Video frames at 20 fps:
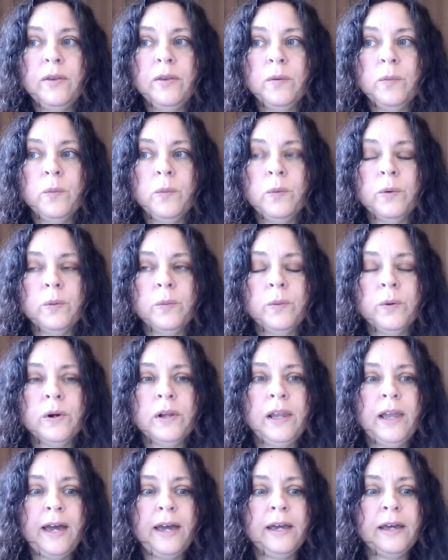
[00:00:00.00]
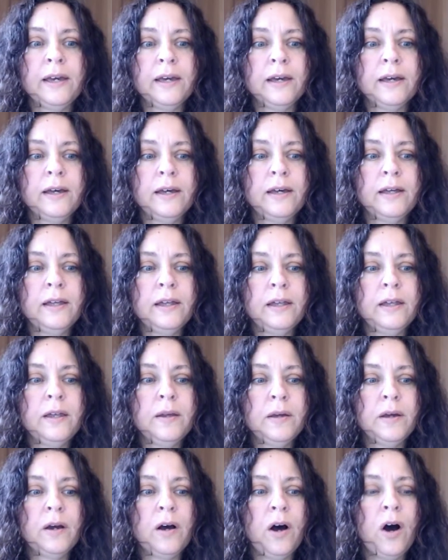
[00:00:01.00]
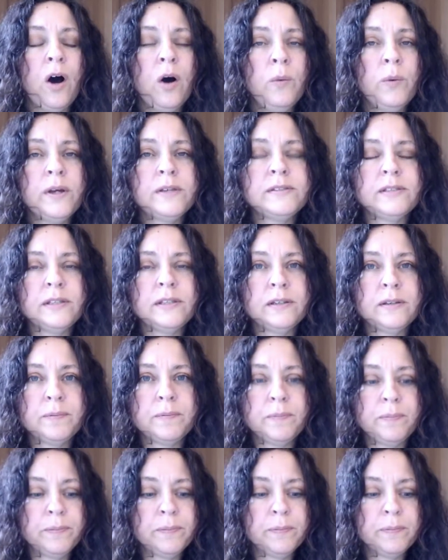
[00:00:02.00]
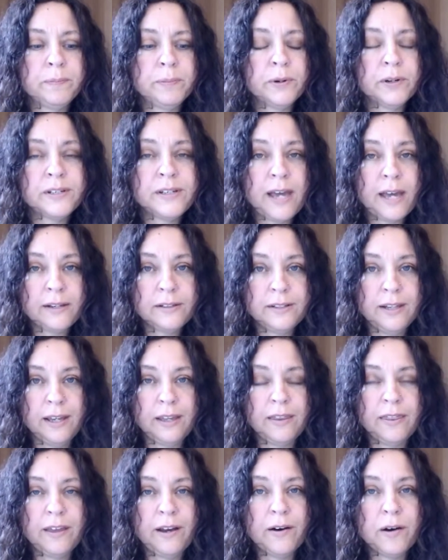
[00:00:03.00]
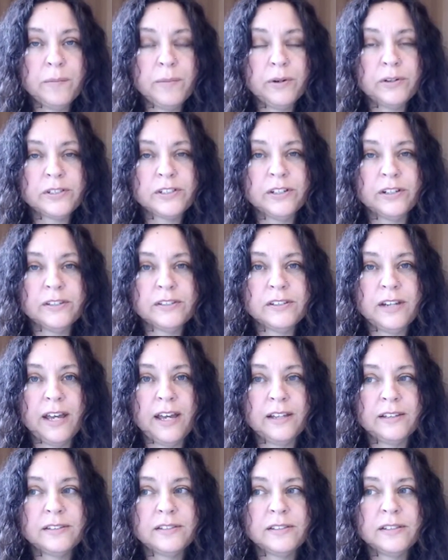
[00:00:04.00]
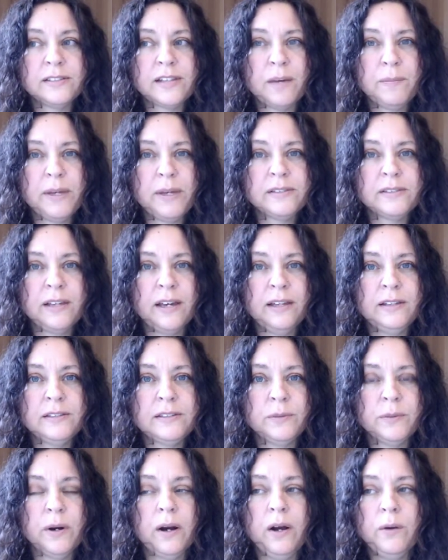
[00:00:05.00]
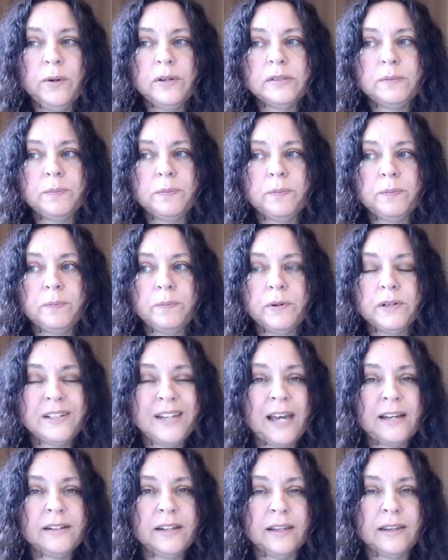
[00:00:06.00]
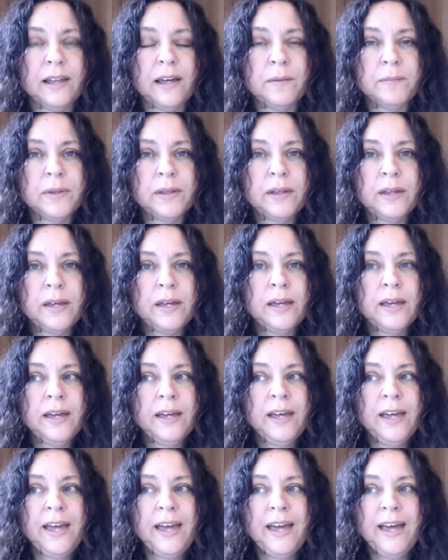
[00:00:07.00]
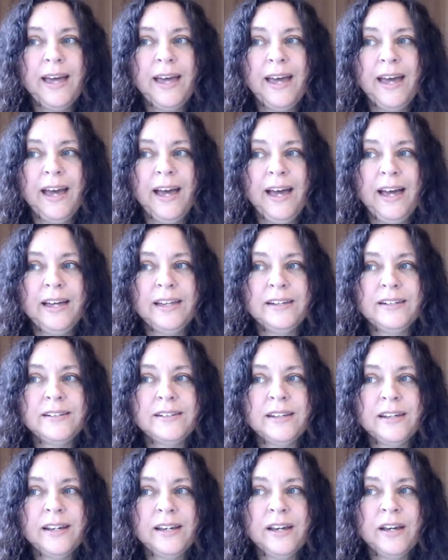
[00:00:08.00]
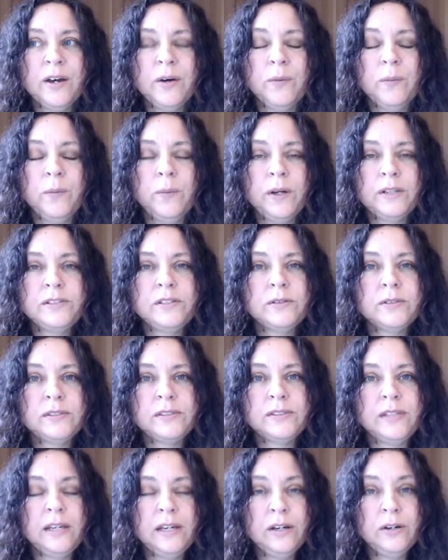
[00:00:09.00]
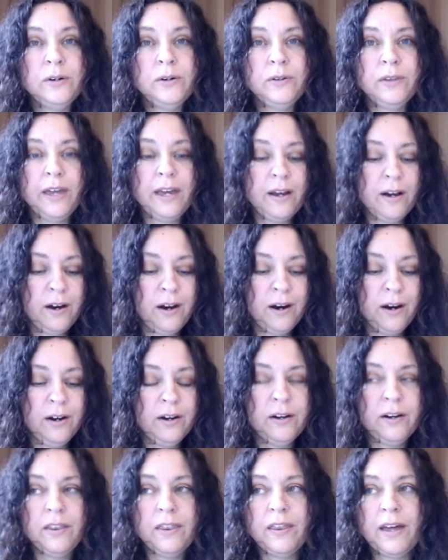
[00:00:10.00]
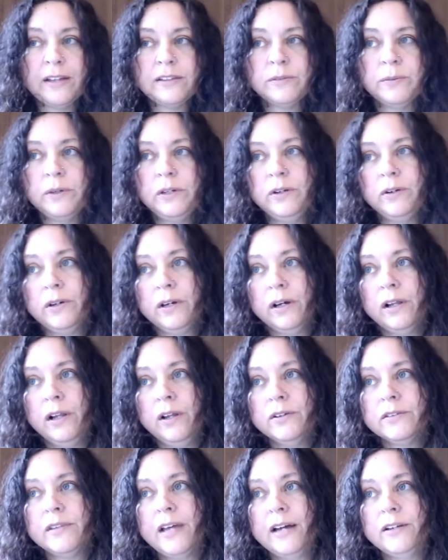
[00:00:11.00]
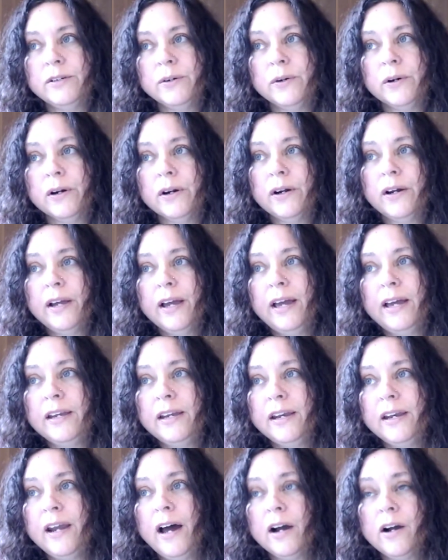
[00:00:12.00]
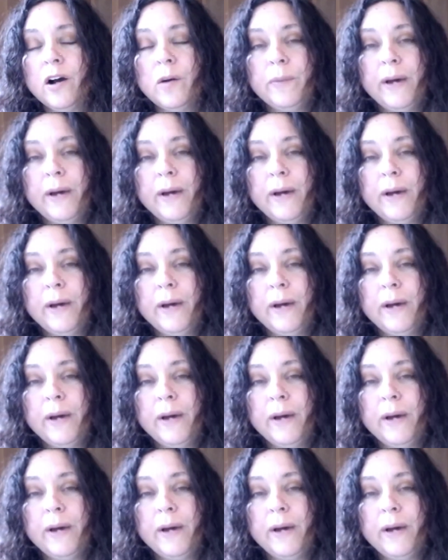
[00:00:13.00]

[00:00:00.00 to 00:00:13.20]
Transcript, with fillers: we're like always protecting their emotional states. Does that make sense? So we're always protecting them. And once you see who they are, that's when you can close that door and not go